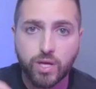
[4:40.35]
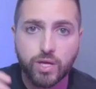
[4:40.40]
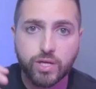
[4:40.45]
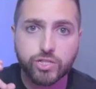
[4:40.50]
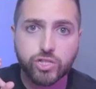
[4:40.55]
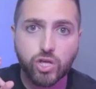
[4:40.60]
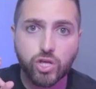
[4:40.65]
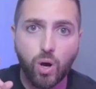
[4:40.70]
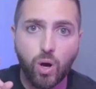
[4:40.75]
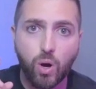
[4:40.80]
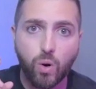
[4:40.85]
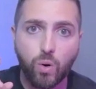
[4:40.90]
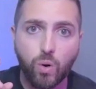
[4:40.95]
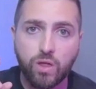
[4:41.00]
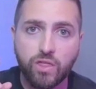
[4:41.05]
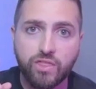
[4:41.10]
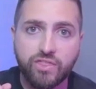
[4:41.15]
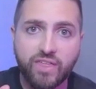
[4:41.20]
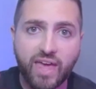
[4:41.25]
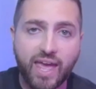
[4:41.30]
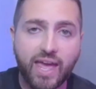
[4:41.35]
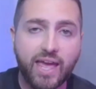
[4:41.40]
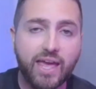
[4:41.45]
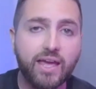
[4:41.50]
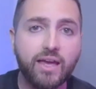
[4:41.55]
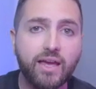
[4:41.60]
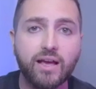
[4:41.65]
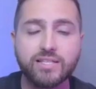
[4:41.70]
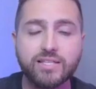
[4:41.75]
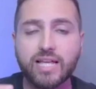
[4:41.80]
So
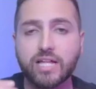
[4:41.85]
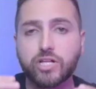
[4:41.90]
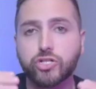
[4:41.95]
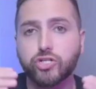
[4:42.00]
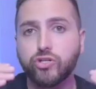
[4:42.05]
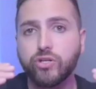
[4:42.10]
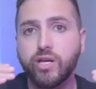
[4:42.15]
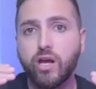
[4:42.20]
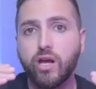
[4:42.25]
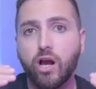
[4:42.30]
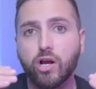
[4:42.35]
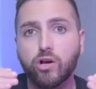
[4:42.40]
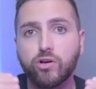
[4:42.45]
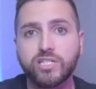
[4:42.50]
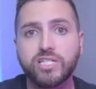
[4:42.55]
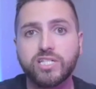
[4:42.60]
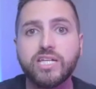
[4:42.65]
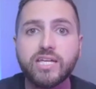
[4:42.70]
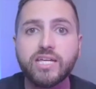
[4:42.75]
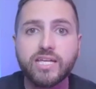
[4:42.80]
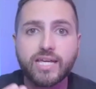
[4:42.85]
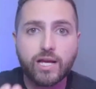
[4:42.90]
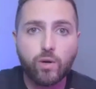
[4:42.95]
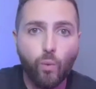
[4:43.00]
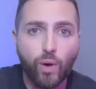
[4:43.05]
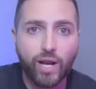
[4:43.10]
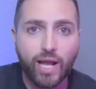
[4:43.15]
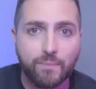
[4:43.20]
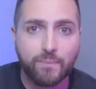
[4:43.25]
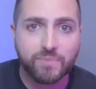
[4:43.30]
they essentially are critiquing
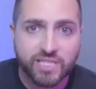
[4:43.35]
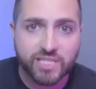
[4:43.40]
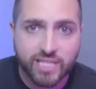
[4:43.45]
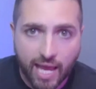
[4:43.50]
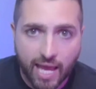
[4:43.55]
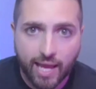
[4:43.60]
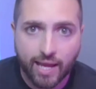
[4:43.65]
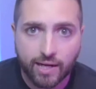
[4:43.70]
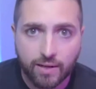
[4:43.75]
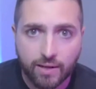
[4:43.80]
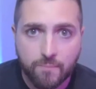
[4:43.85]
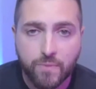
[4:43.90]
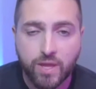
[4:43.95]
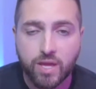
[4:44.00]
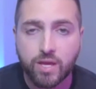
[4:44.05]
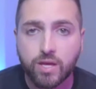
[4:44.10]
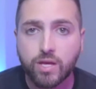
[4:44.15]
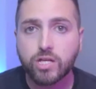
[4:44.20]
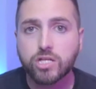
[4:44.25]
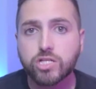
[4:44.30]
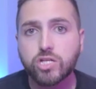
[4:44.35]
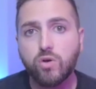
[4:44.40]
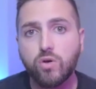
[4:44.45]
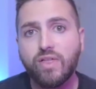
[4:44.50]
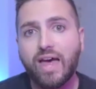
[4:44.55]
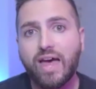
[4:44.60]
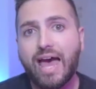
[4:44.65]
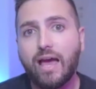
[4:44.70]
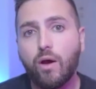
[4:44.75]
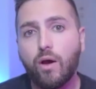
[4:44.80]
what I'm saying, so
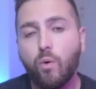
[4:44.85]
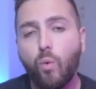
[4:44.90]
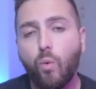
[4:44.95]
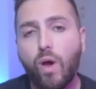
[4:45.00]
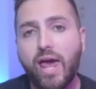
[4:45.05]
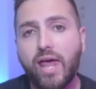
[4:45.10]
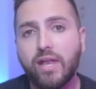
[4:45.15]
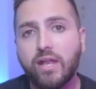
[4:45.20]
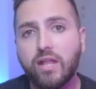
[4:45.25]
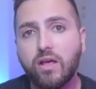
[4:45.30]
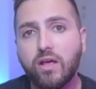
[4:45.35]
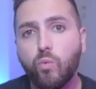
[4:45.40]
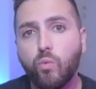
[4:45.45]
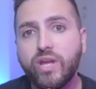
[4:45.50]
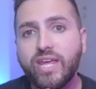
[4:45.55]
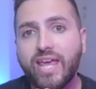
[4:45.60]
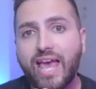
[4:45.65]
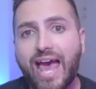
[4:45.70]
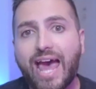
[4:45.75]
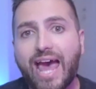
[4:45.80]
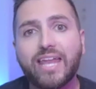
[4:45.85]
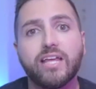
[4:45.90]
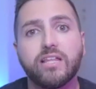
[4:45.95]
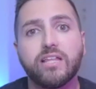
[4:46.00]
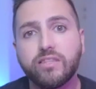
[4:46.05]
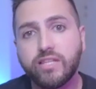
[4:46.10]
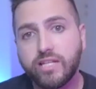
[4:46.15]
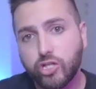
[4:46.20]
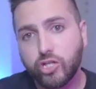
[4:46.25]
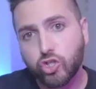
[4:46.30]
that when we
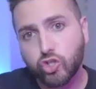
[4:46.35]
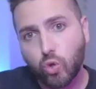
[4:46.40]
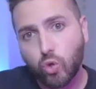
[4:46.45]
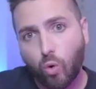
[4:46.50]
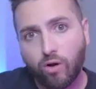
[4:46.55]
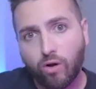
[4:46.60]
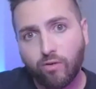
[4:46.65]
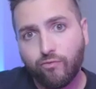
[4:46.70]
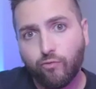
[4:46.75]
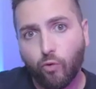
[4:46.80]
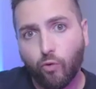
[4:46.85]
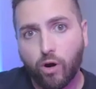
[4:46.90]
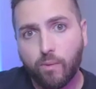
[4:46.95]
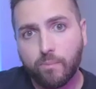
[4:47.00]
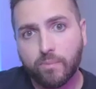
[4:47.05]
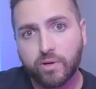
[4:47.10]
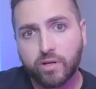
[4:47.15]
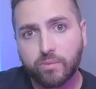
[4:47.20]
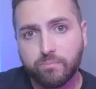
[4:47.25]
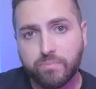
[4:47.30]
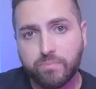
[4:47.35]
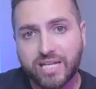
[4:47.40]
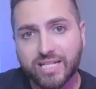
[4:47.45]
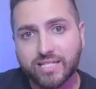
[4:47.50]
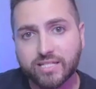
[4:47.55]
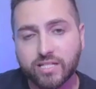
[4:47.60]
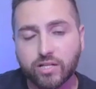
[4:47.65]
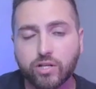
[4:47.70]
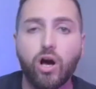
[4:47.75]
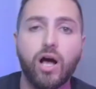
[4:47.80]
edit these short form
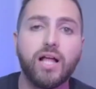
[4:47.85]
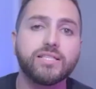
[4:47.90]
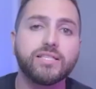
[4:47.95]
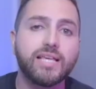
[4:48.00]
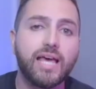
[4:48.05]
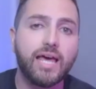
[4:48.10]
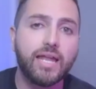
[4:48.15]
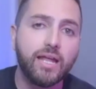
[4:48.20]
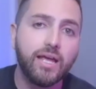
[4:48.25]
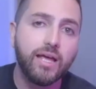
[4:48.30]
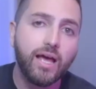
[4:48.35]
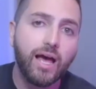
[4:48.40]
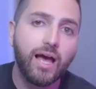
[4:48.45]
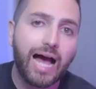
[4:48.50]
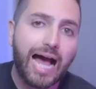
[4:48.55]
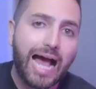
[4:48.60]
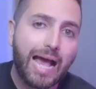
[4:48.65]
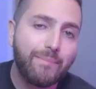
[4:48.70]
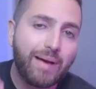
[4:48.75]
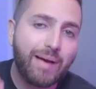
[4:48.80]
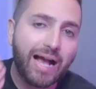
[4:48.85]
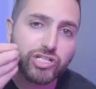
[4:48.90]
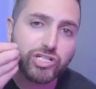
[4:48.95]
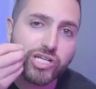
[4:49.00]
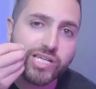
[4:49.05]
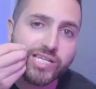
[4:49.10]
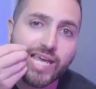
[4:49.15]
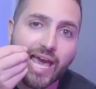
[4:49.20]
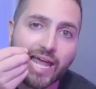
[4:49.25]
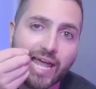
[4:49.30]
pieces of content, I'm actually
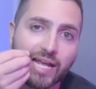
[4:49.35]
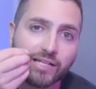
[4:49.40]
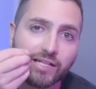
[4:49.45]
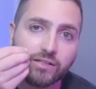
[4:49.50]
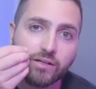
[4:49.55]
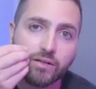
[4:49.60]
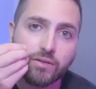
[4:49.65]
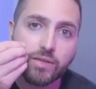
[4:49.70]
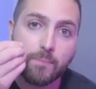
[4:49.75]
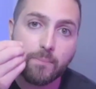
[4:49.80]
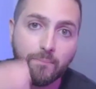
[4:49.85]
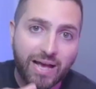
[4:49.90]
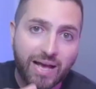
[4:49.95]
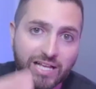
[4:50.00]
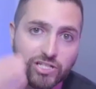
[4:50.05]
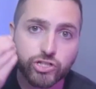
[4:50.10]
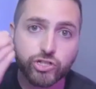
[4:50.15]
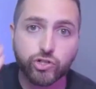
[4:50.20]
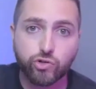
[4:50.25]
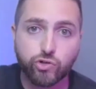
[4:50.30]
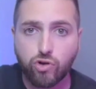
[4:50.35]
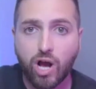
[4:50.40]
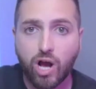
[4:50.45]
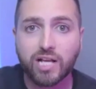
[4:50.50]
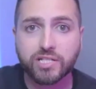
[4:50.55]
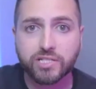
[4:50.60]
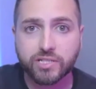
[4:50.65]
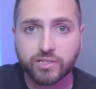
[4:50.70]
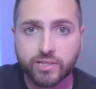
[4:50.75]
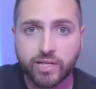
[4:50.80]
getting the message
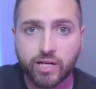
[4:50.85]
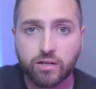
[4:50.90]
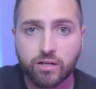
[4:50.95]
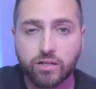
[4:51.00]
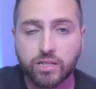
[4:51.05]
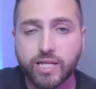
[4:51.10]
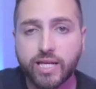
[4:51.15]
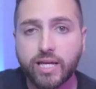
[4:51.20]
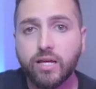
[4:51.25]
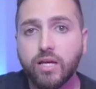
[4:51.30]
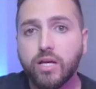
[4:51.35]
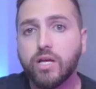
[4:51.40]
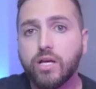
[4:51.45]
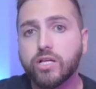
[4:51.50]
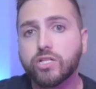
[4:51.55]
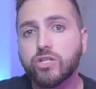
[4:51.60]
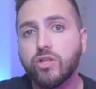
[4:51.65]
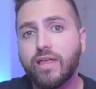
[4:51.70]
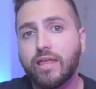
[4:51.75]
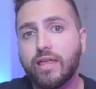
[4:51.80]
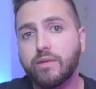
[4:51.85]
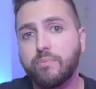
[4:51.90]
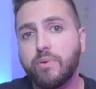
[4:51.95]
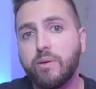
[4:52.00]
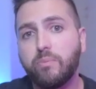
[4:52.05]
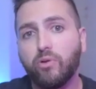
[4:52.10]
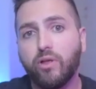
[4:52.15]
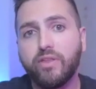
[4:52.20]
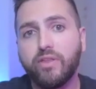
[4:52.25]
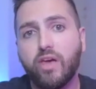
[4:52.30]
across clearly so that the
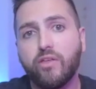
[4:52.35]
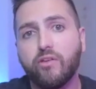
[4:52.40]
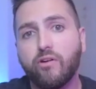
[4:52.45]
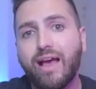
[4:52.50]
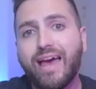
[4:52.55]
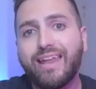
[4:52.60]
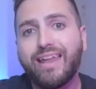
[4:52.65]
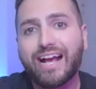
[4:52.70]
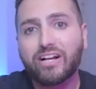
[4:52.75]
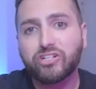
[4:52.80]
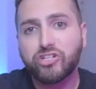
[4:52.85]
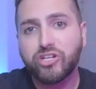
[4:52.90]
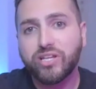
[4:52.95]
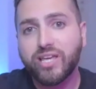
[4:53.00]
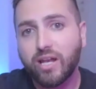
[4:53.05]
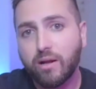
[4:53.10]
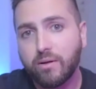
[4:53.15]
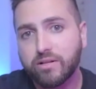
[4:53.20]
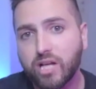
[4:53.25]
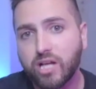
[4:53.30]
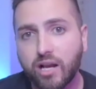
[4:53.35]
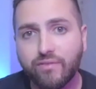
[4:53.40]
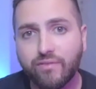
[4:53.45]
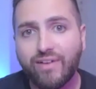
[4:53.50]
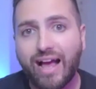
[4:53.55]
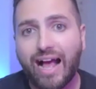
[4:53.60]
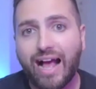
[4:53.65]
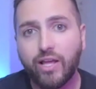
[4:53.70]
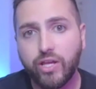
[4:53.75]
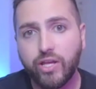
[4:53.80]
people on the other end actually get a ton of
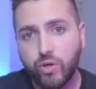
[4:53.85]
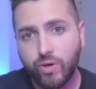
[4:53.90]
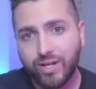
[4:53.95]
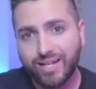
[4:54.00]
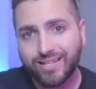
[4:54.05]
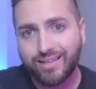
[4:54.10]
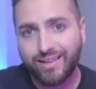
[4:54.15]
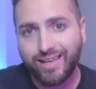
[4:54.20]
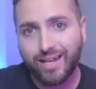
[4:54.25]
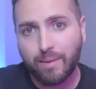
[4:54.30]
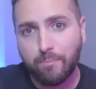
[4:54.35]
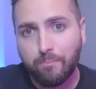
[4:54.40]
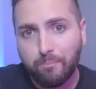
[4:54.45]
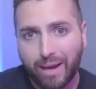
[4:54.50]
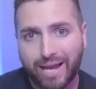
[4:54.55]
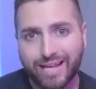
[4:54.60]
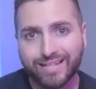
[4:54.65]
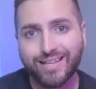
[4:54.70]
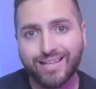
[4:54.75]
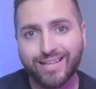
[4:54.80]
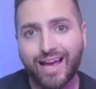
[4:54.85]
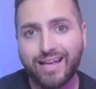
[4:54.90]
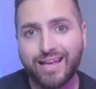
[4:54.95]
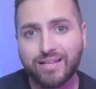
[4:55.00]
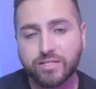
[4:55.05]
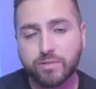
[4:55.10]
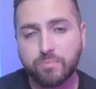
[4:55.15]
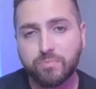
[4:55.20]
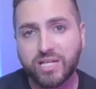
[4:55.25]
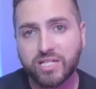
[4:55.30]
value in a
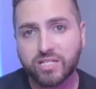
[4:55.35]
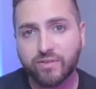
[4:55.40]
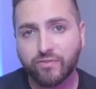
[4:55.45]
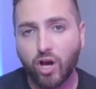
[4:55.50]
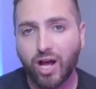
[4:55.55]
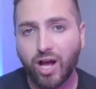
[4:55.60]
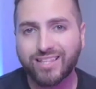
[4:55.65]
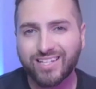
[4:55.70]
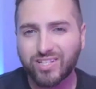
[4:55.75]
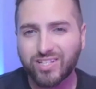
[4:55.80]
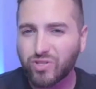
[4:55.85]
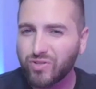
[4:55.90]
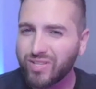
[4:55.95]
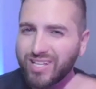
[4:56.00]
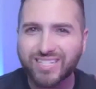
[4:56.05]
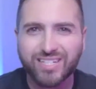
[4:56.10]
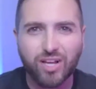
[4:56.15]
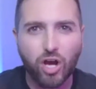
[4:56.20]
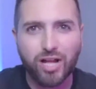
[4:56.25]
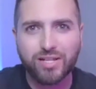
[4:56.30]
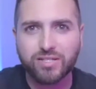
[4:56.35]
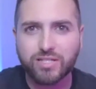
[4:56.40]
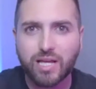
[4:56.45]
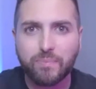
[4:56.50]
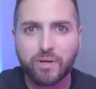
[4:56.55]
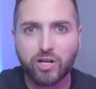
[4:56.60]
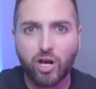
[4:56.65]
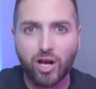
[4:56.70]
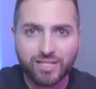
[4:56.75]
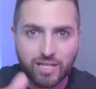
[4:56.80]
bite-sized piece of content. So this type
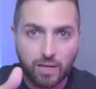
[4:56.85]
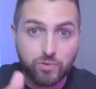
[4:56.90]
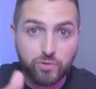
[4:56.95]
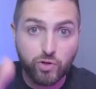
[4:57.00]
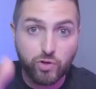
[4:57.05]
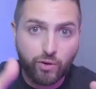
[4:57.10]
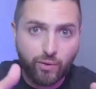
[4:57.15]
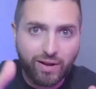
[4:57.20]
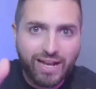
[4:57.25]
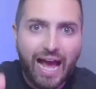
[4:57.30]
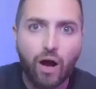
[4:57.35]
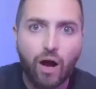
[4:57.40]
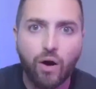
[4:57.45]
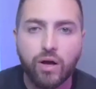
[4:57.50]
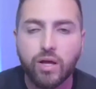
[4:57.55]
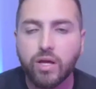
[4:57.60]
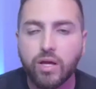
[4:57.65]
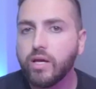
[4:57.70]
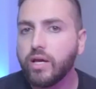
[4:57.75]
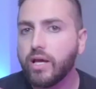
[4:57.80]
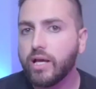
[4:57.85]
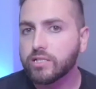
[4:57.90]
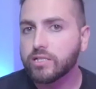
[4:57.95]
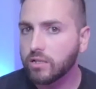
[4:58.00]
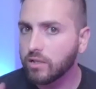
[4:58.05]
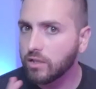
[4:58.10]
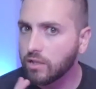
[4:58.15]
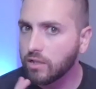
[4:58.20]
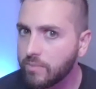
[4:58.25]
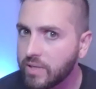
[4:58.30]
of content I'm doing right now is a
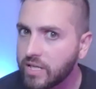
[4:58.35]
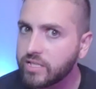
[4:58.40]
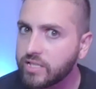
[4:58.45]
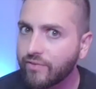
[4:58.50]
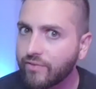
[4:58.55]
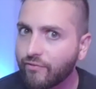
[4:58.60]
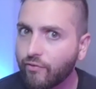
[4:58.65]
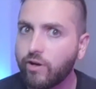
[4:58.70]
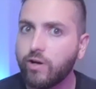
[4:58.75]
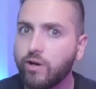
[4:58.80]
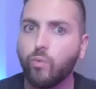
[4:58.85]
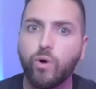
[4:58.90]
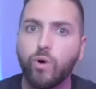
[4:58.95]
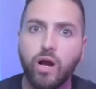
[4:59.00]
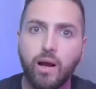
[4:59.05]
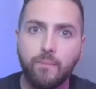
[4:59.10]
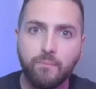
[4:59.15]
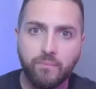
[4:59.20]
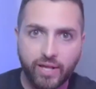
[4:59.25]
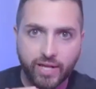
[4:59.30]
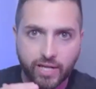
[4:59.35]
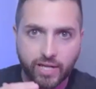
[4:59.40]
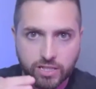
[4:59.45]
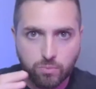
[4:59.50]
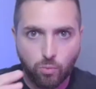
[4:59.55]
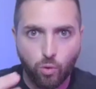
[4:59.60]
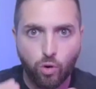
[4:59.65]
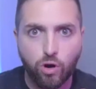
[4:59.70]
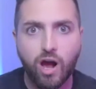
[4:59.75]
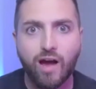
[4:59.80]
little bit different, where I'm like, it's
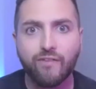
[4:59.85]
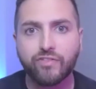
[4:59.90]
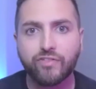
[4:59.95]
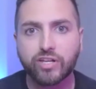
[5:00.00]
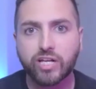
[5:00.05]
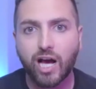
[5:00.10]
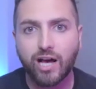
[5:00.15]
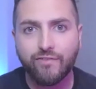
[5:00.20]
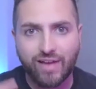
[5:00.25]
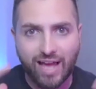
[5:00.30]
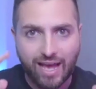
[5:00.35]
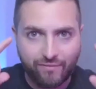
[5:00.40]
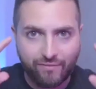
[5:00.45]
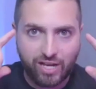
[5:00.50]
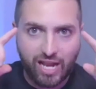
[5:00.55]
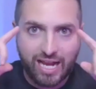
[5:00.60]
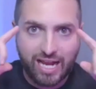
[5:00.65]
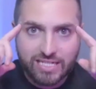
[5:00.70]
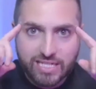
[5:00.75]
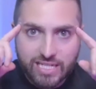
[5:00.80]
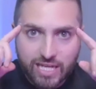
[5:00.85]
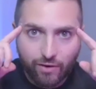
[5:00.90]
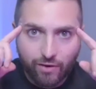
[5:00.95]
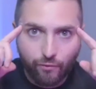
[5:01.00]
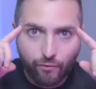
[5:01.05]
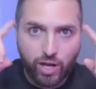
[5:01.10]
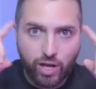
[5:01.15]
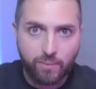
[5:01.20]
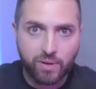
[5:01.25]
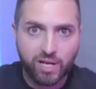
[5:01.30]
more off the cuff. I have an idea of
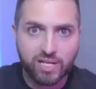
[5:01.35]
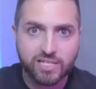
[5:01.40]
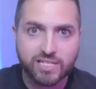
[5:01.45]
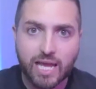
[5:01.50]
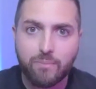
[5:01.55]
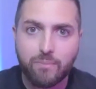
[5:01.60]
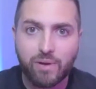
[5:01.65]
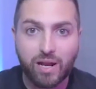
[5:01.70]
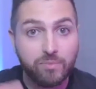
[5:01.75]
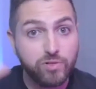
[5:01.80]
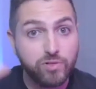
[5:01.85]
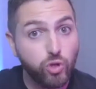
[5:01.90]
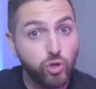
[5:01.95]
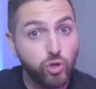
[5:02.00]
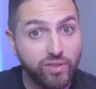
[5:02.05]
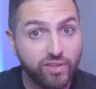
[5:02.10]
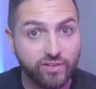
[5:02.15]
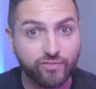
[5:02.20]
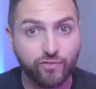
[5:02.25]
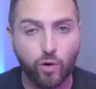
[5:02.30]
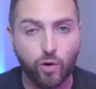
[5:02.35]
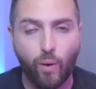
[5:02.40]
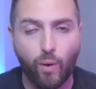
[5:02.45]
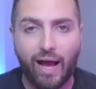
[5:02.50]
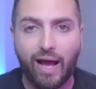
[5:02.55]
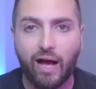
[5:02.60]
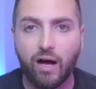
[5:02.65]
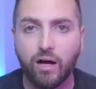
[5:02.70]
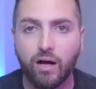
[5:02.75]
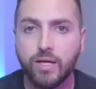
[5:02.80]
what I'm going to say, but I've been this for a
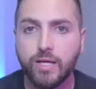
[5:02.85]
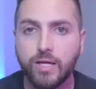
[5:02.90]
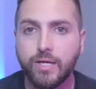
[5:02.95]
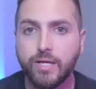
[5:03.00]
while.